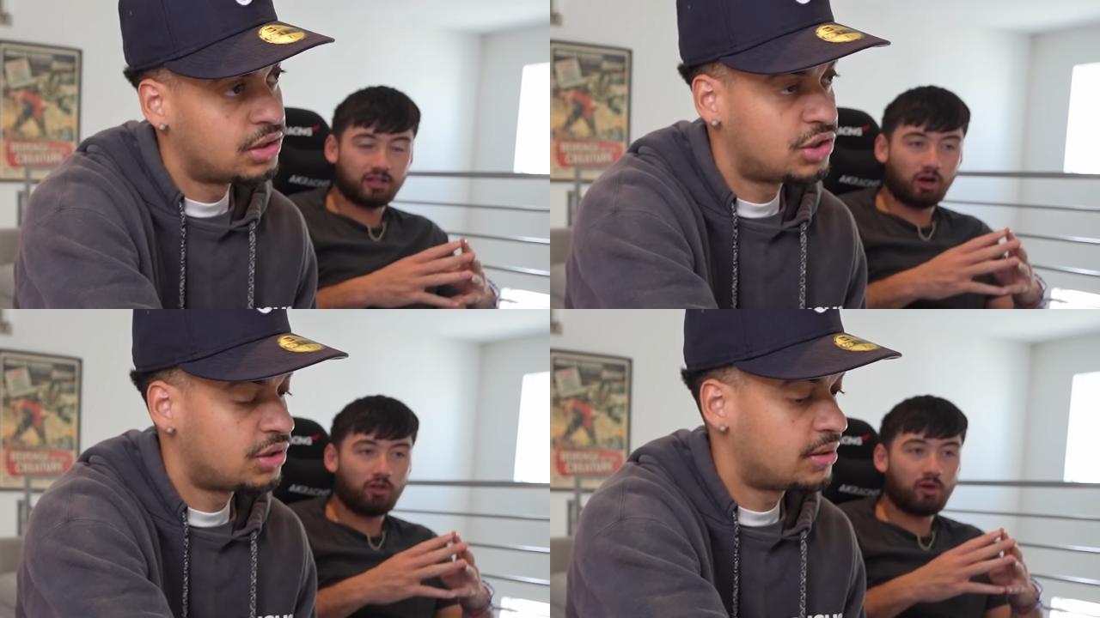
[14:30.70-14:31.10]

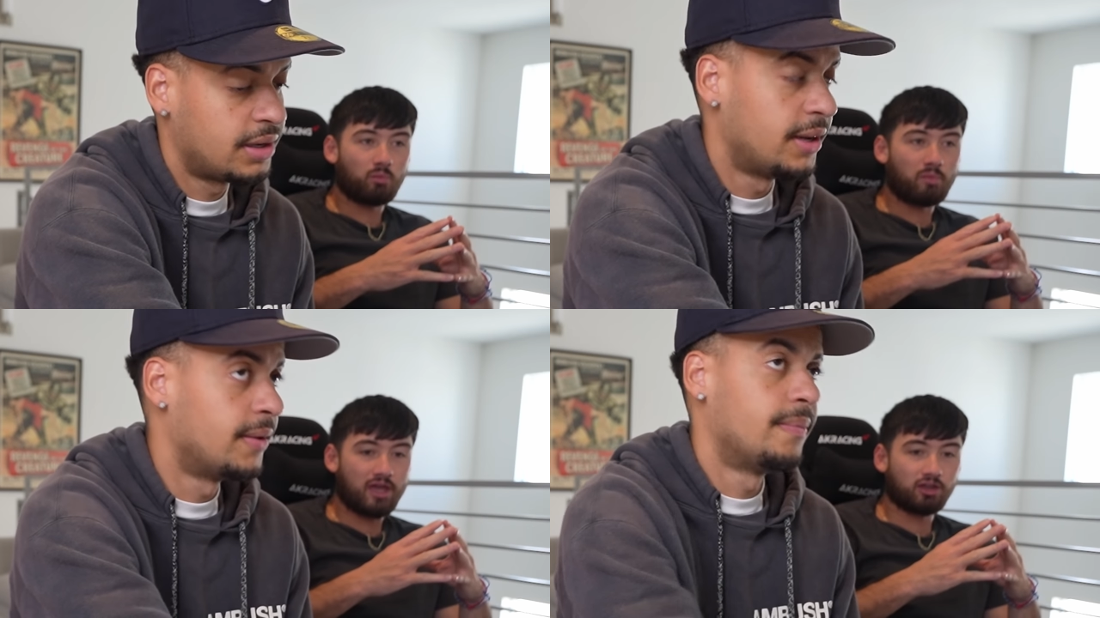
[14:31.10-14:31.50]
Speaker 1: Like, are they
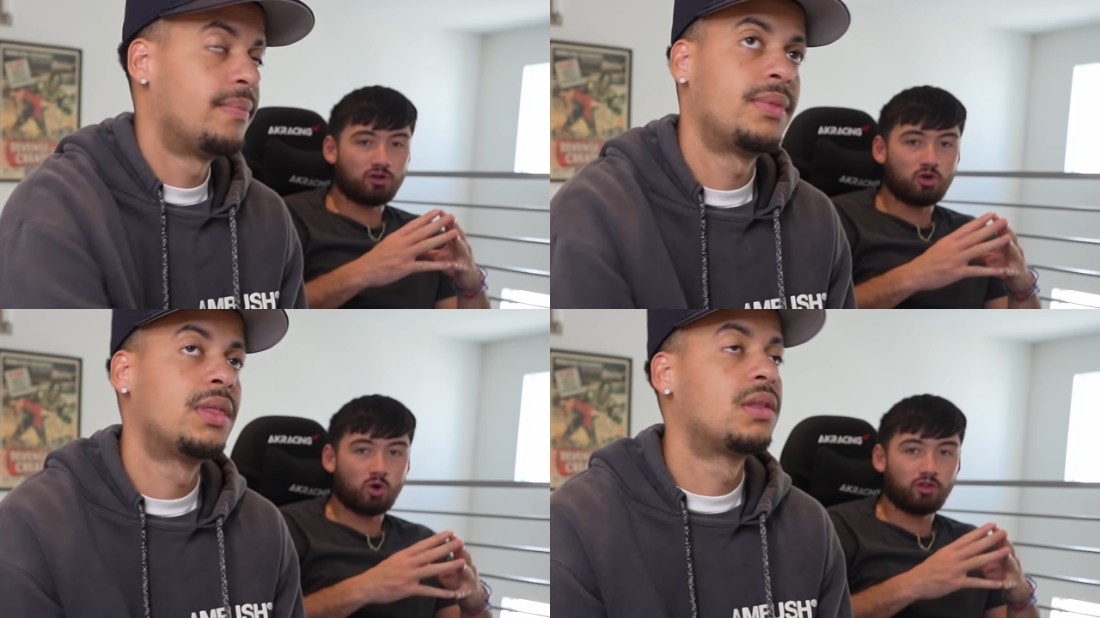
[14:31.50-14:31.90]
Shit. banking
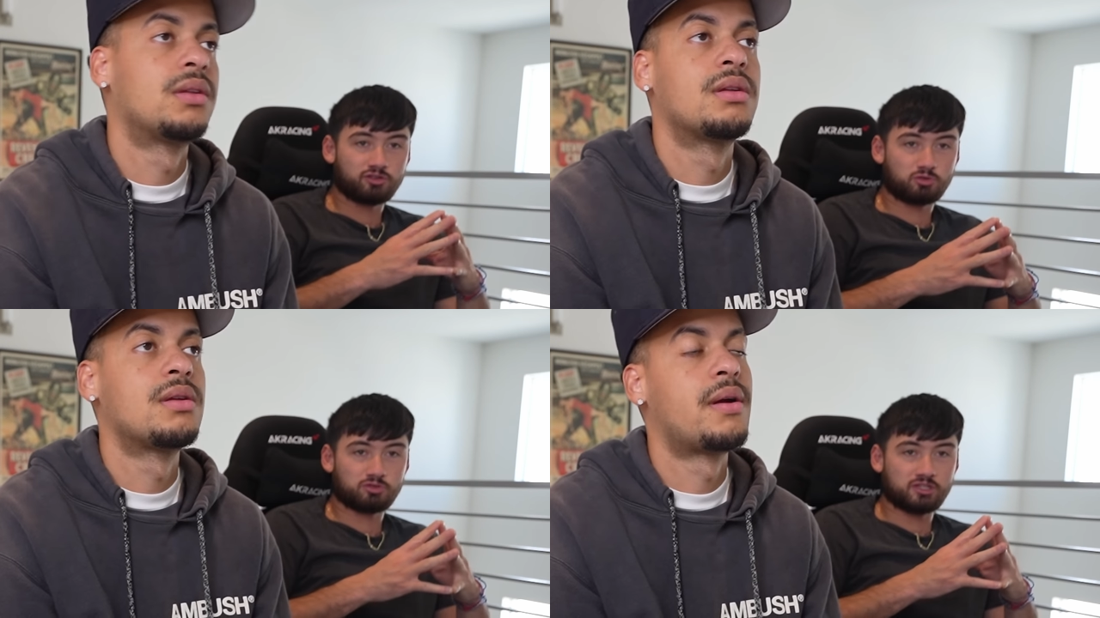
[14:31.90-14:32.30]
on no other
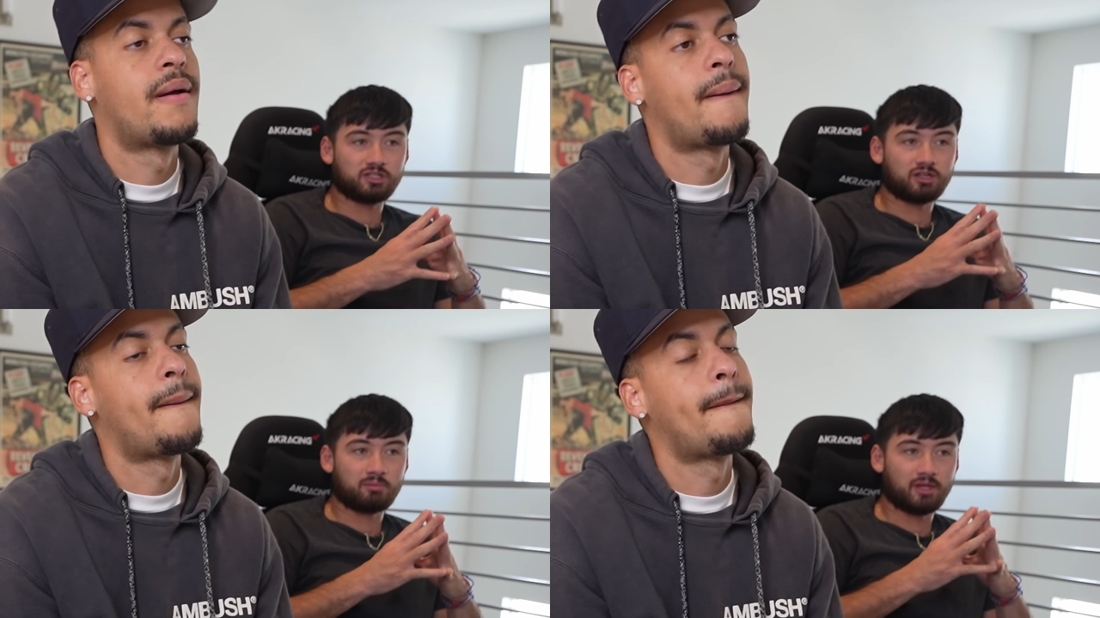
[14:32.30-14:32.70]
source of
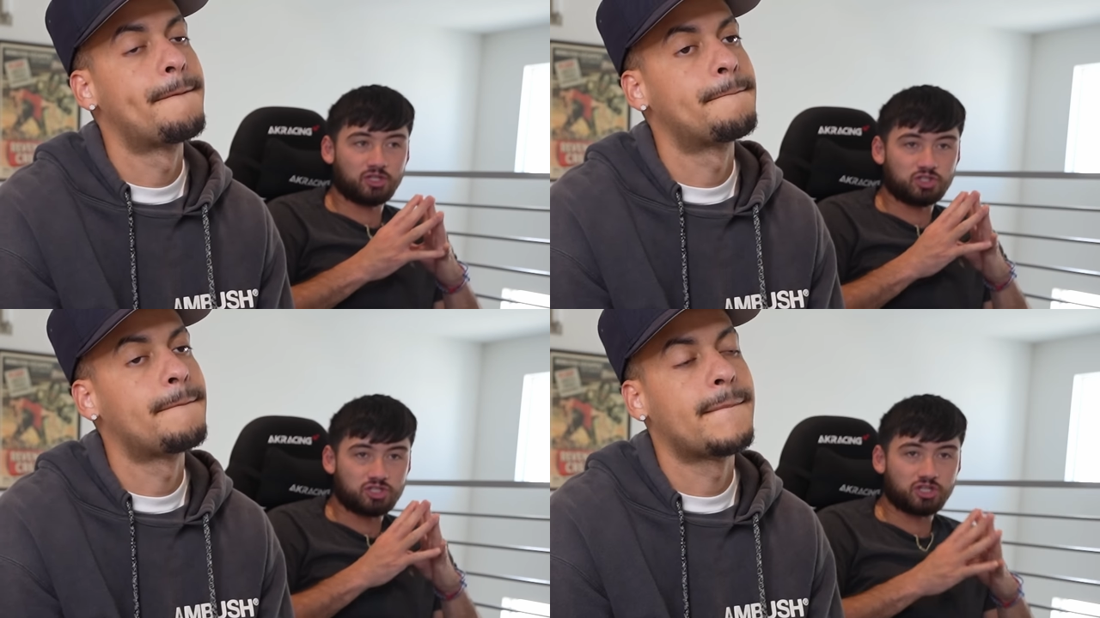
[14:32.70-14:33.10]
income?
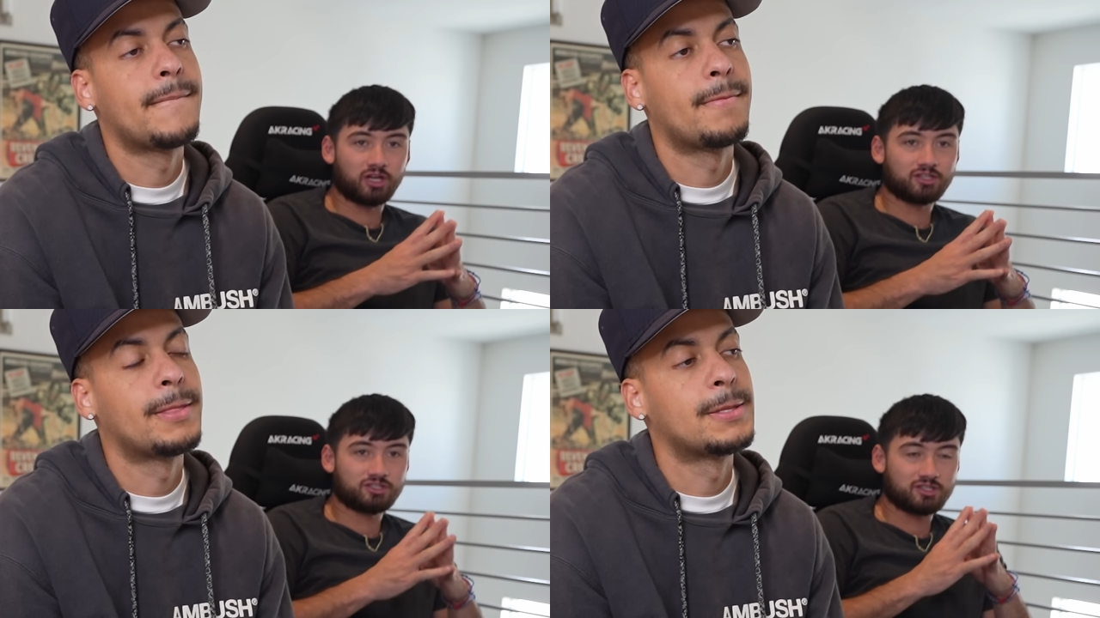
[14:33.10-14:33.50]
Like,
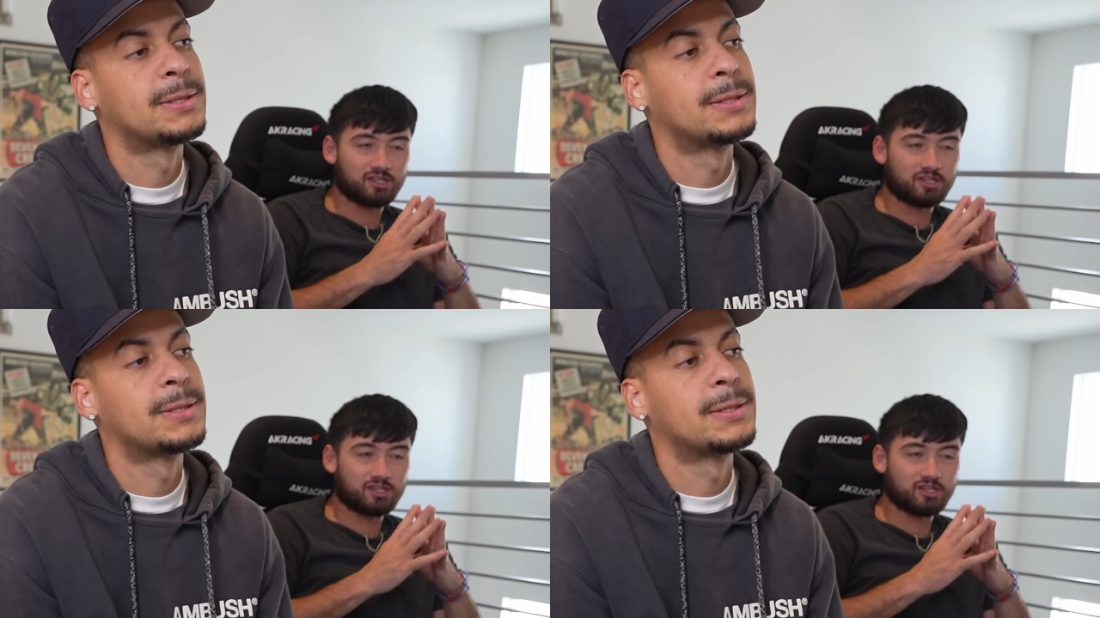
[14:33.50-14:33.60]
just